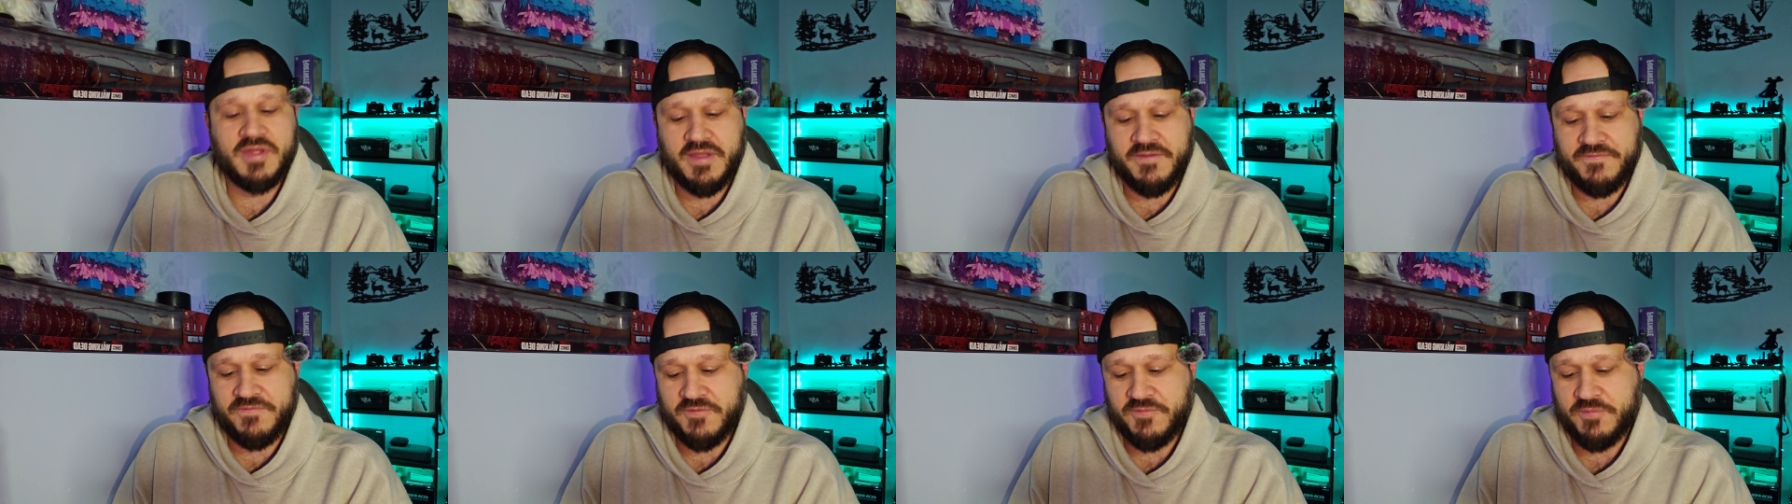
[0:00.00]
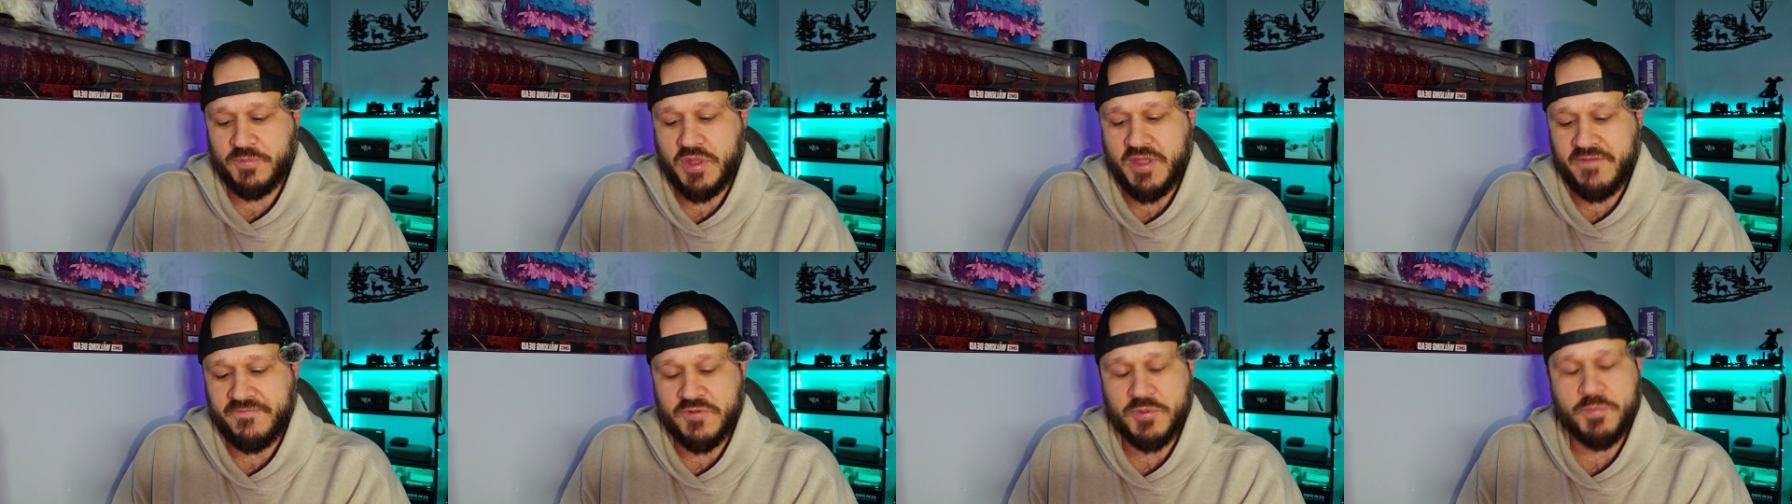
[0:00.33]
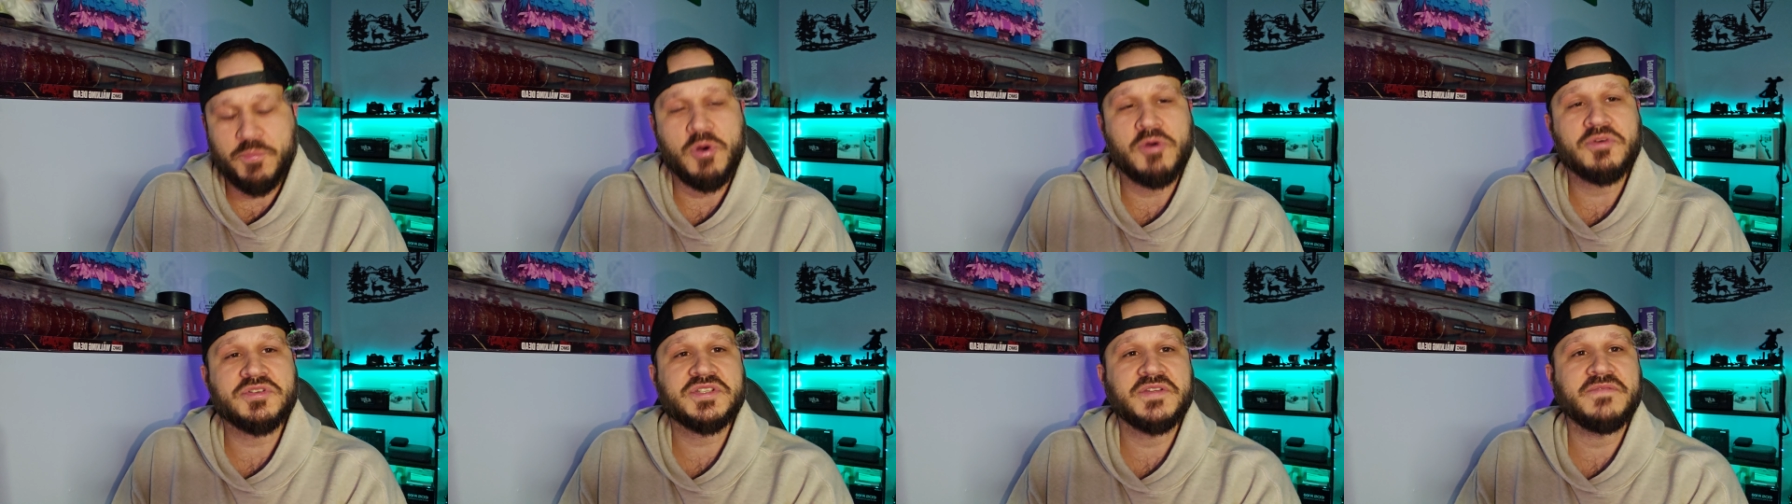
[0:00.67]
if you
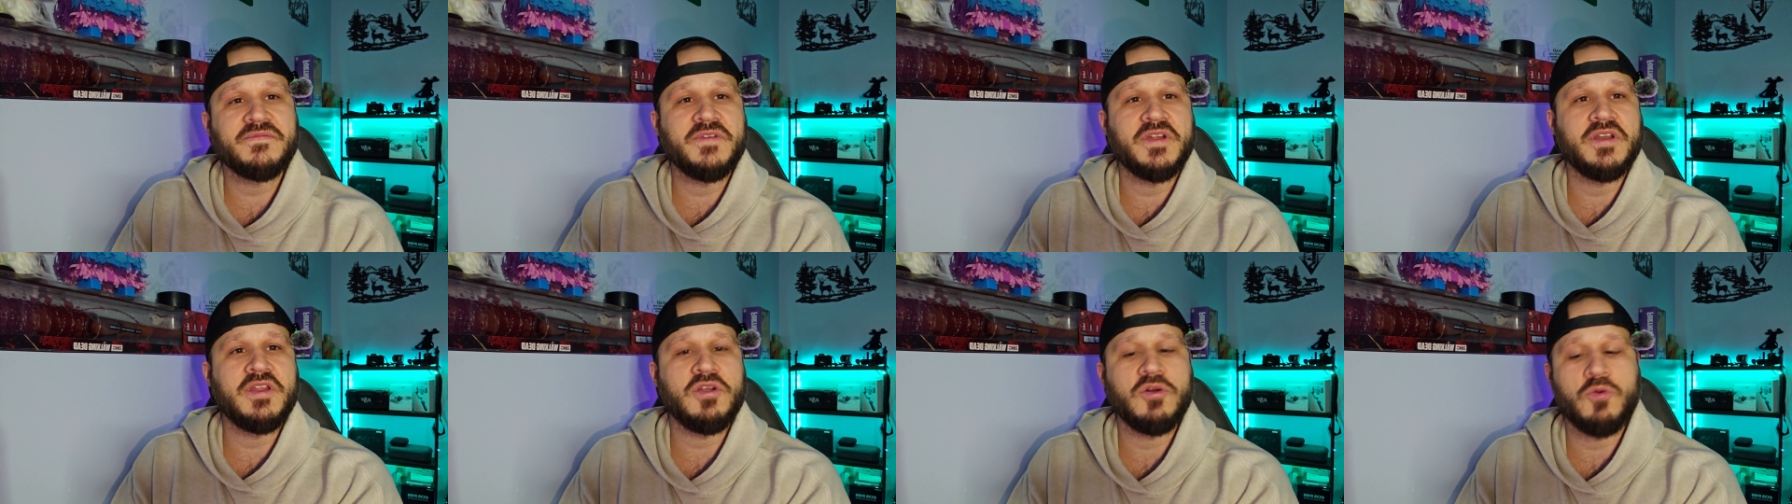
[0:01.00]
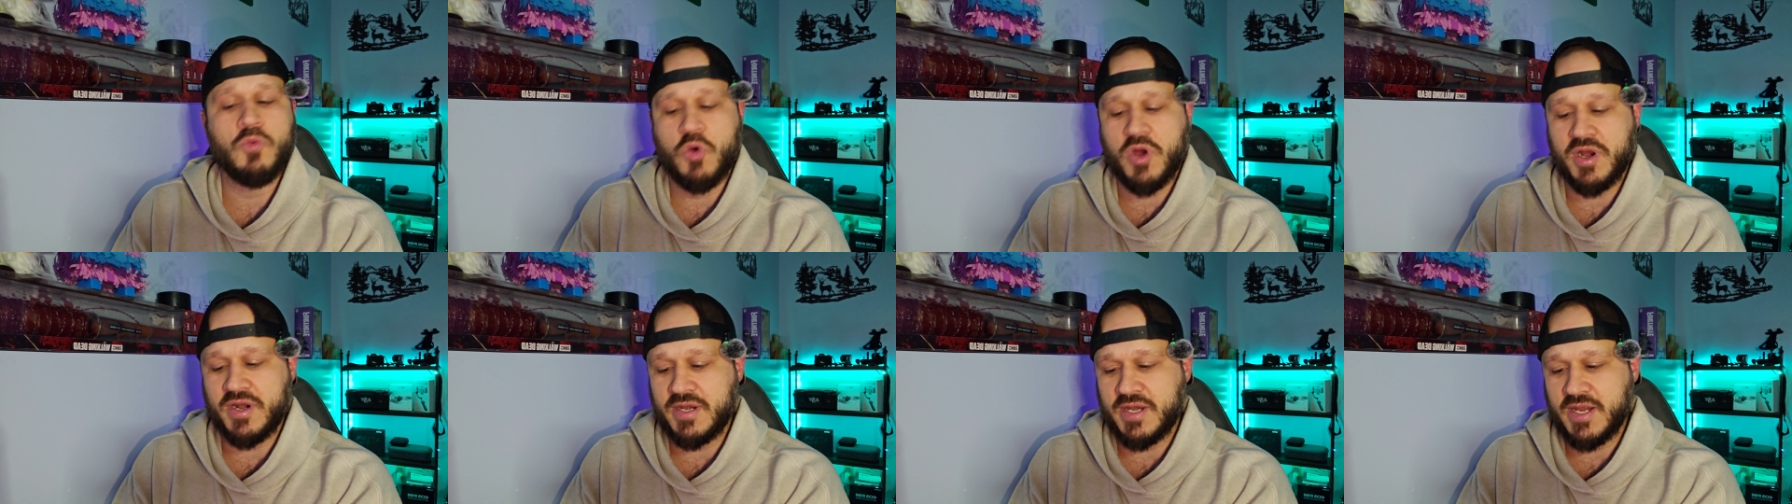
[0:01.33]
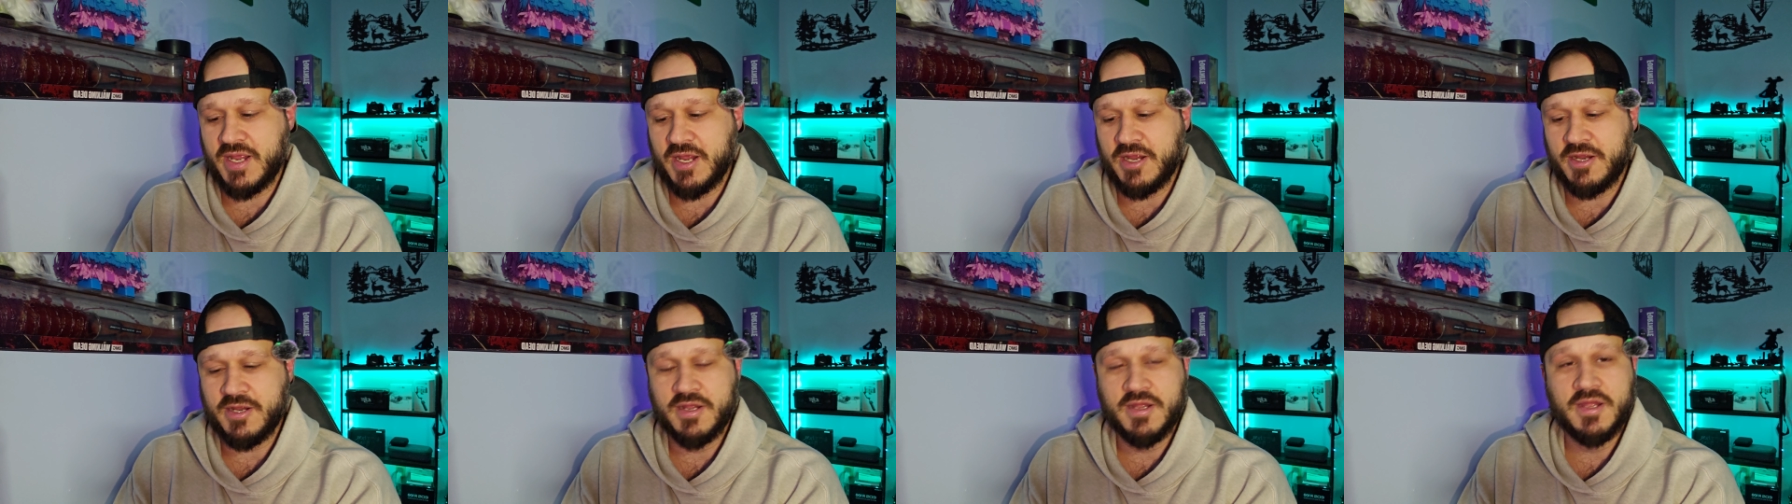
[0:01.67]
post a video one
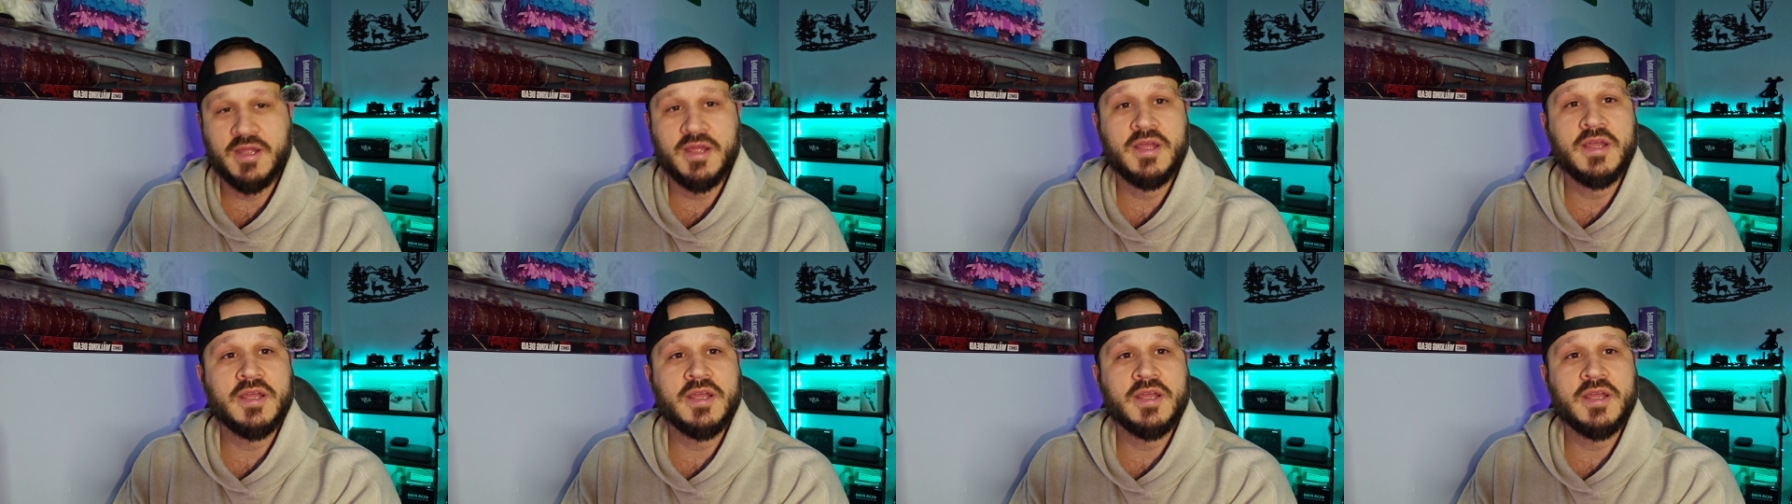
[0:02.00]
day,